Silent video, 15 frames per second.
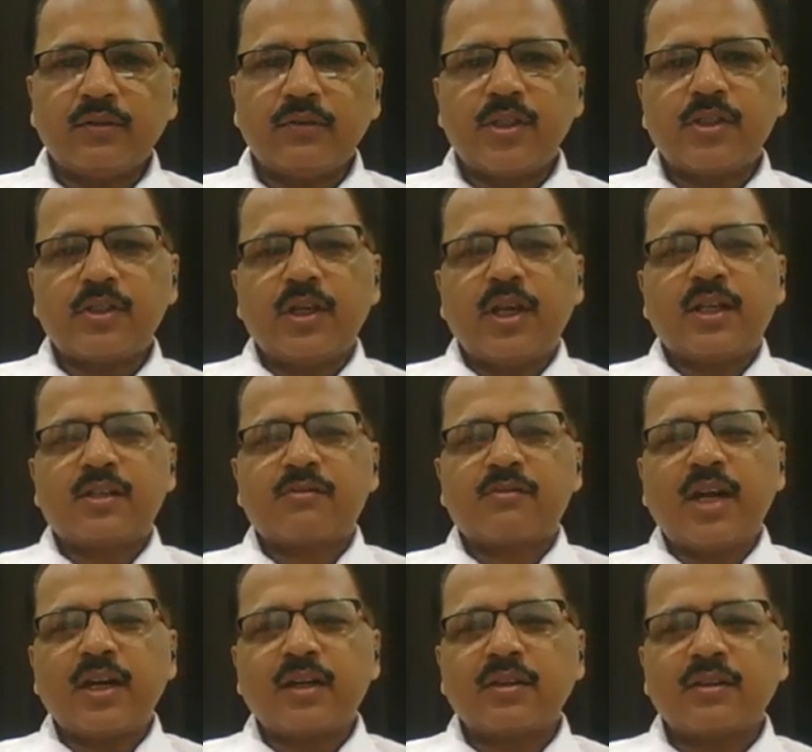which
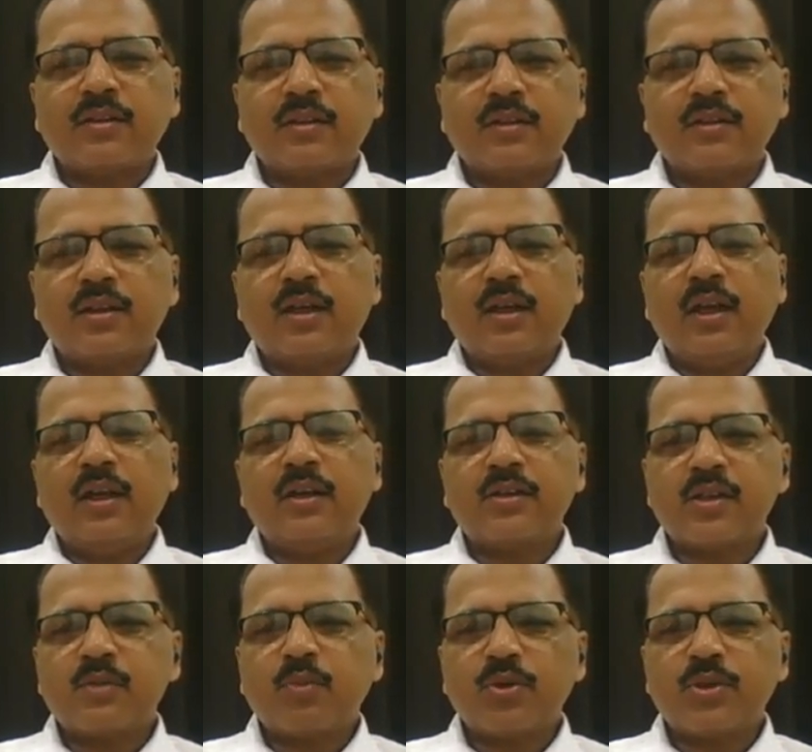extract the
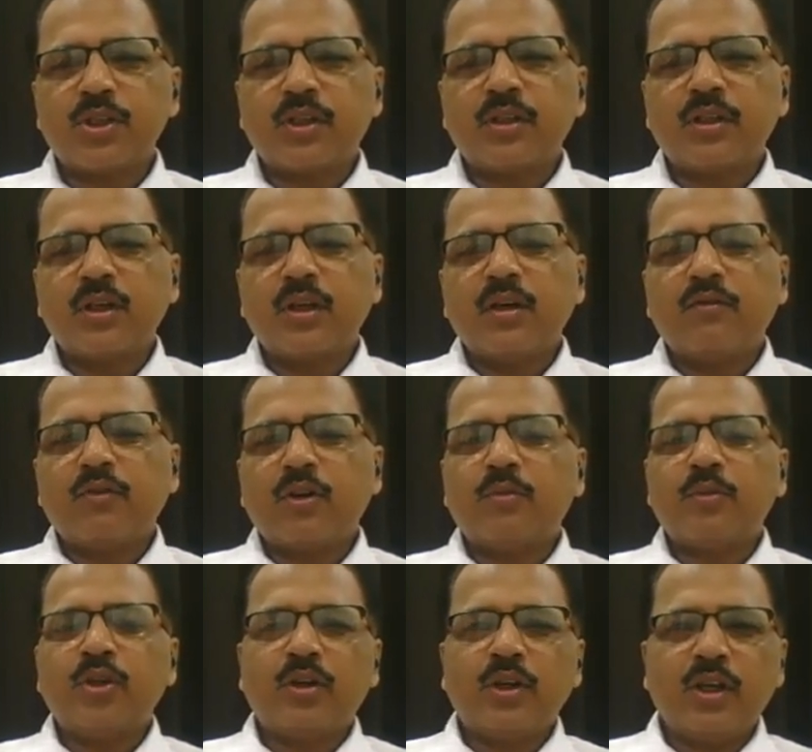interest portion
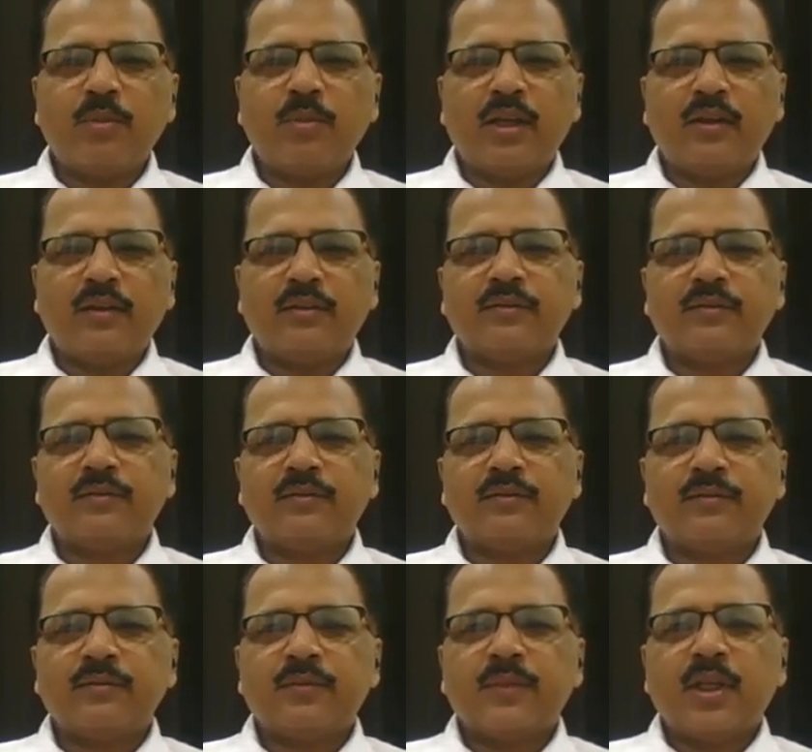from your EMI.
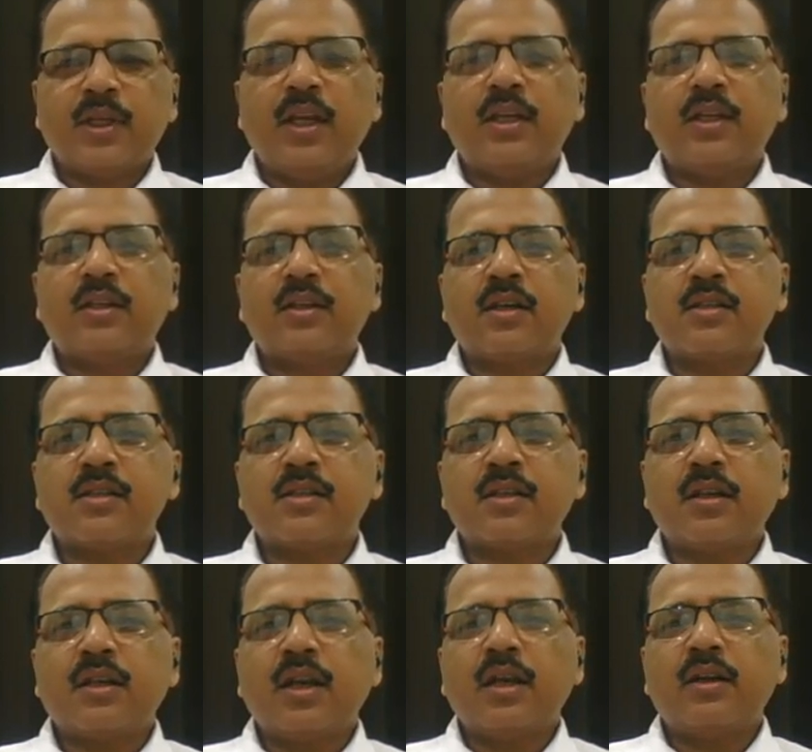It returns
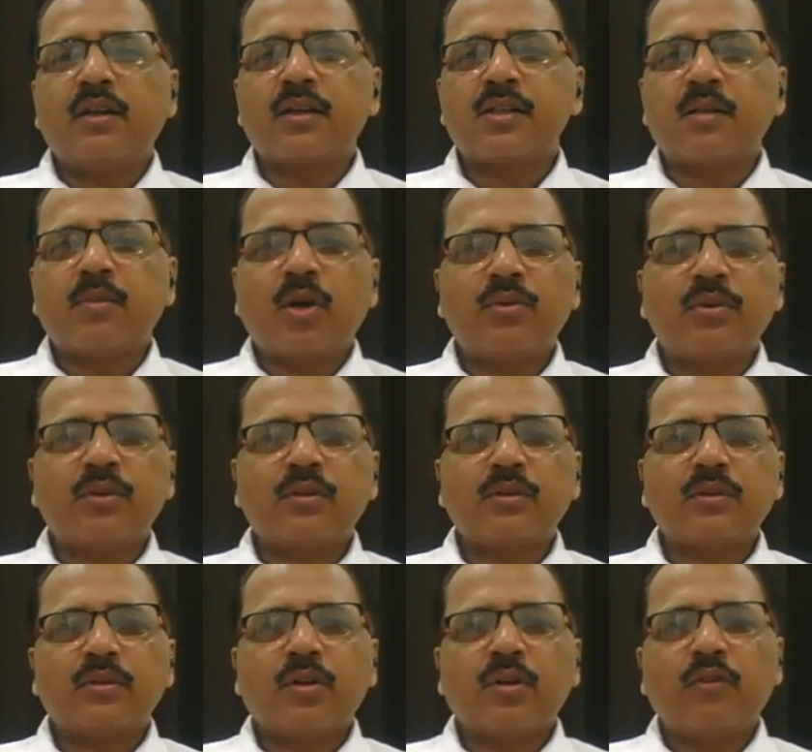the interest amount
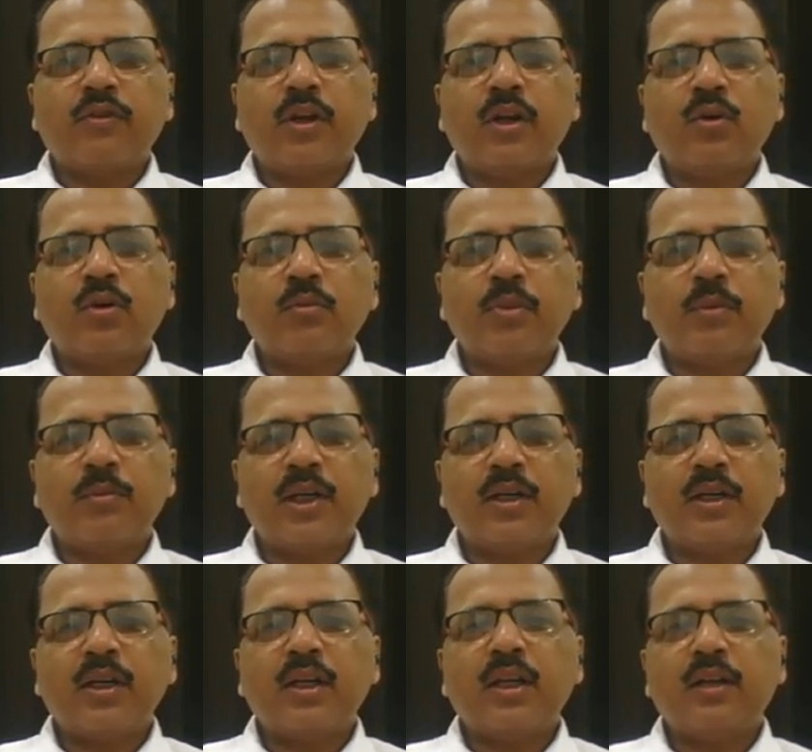of a loan
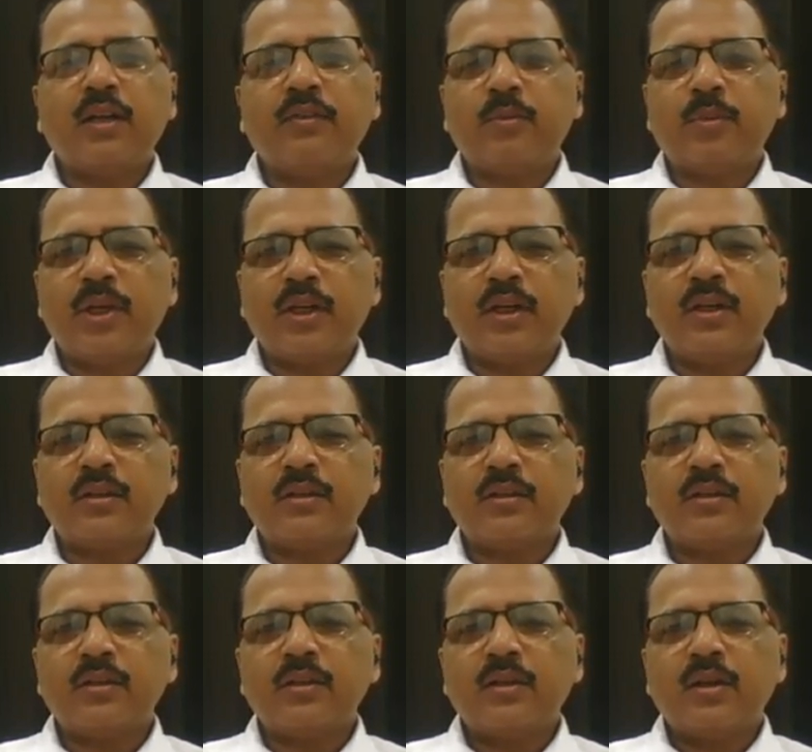payment in a given period,
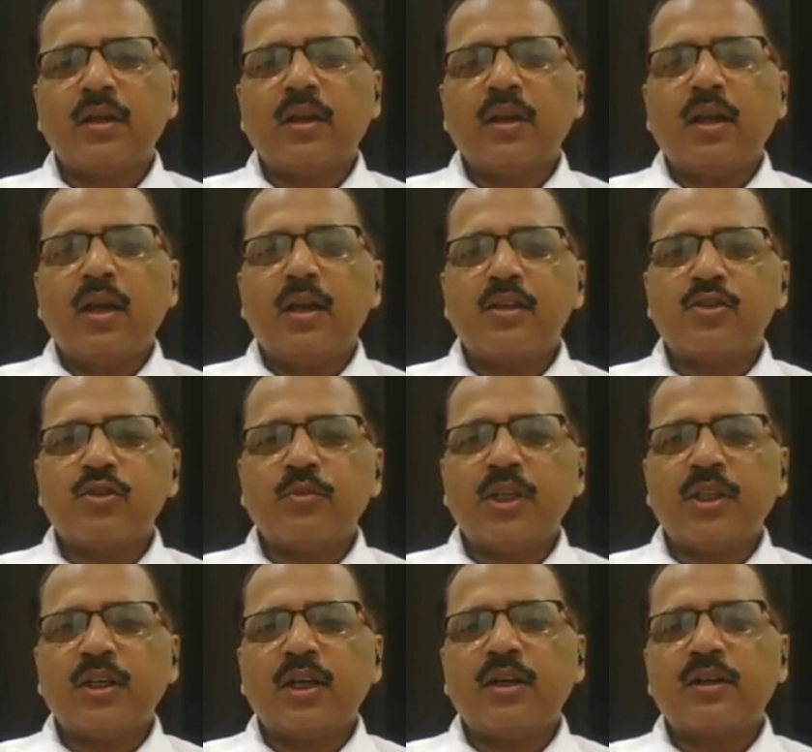
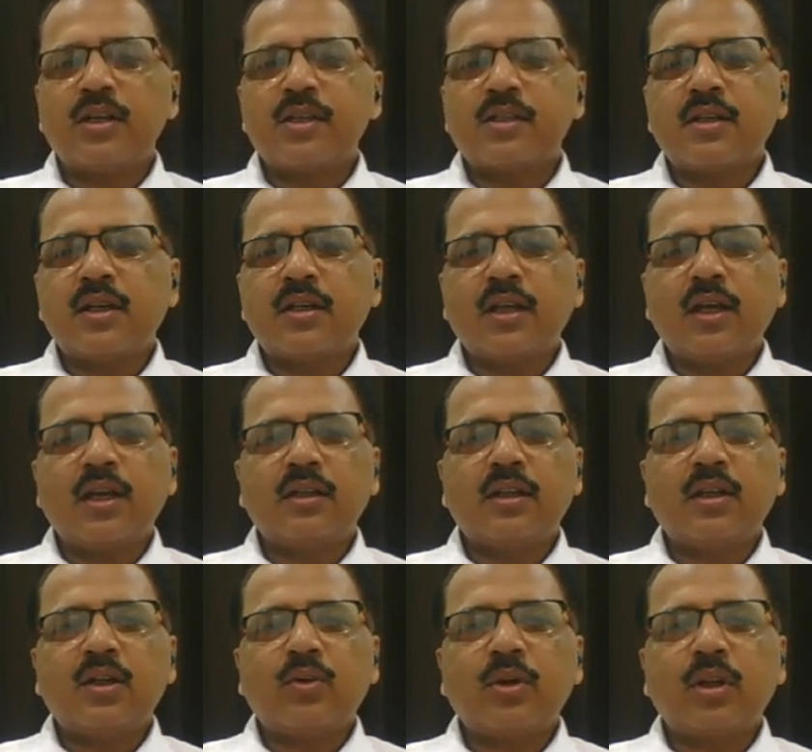assuming the interest rate and
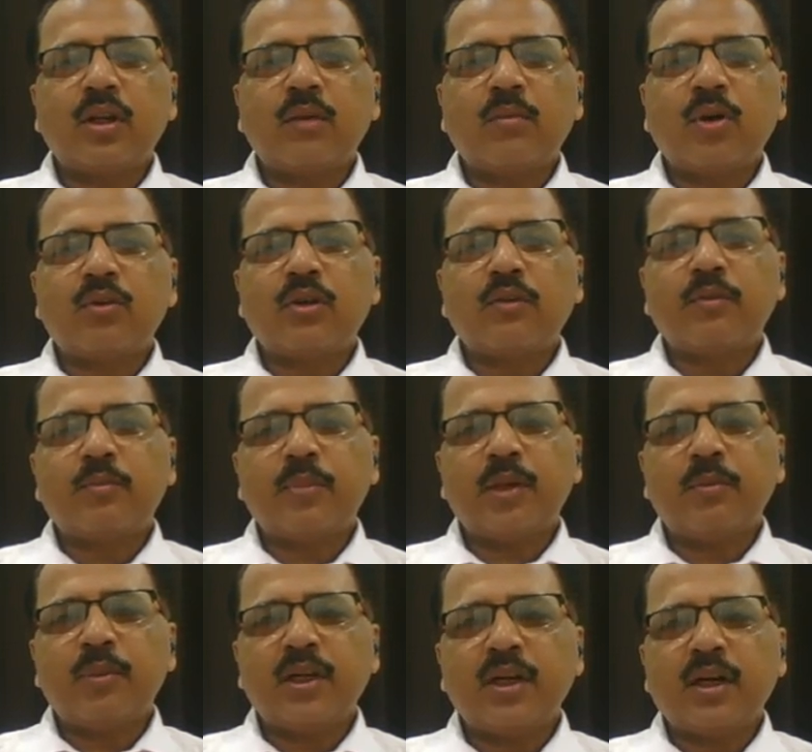the total amount of
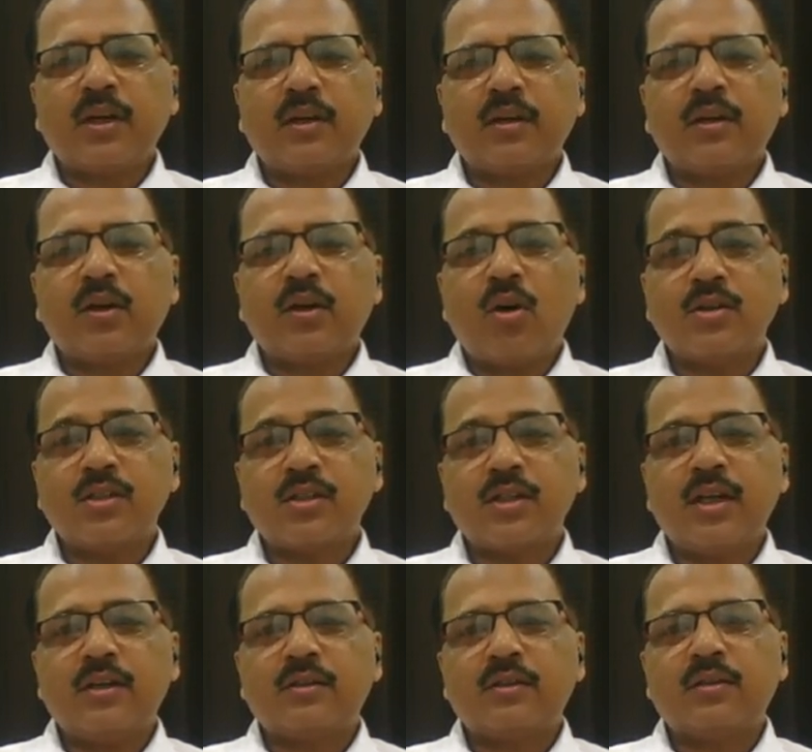payment are
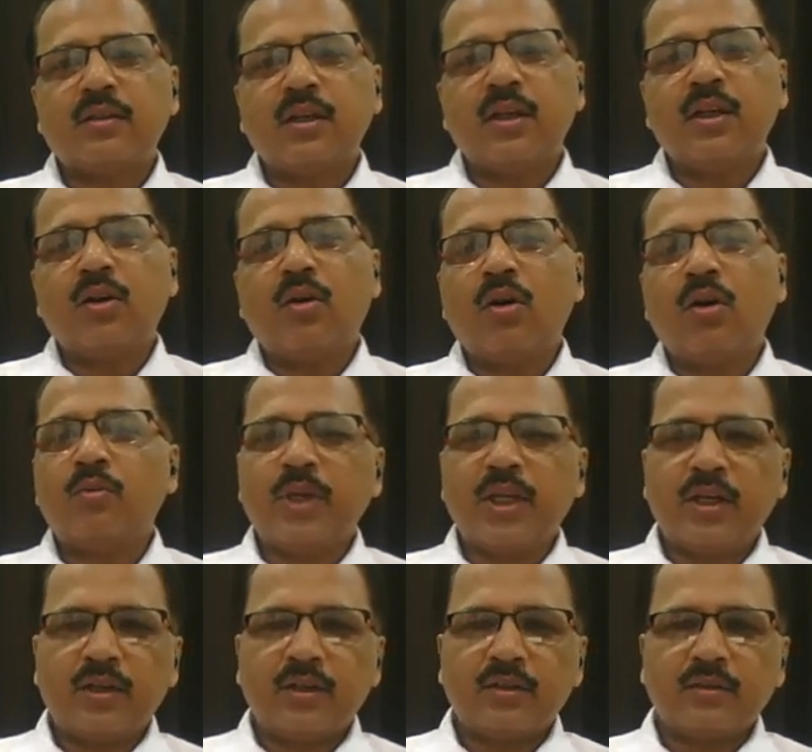constant in all
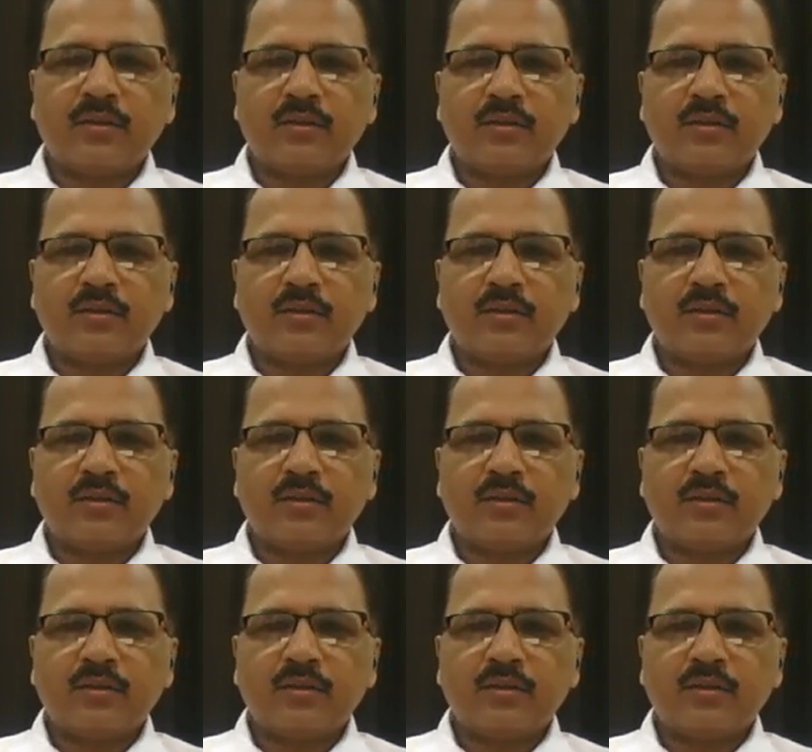periods.